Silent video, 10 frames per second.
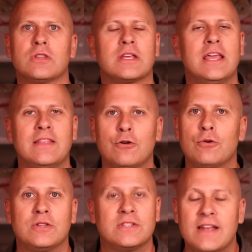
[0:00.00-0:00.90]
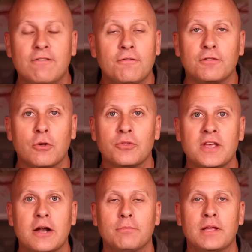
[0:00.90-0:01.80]
the kid who has never flown
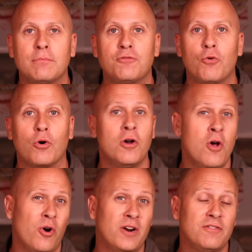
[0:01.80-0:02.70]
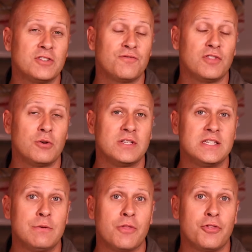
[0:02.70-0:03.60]
the airplane before or never flown a
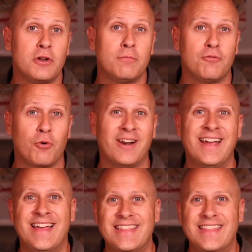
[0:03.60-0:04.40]
C-130 before.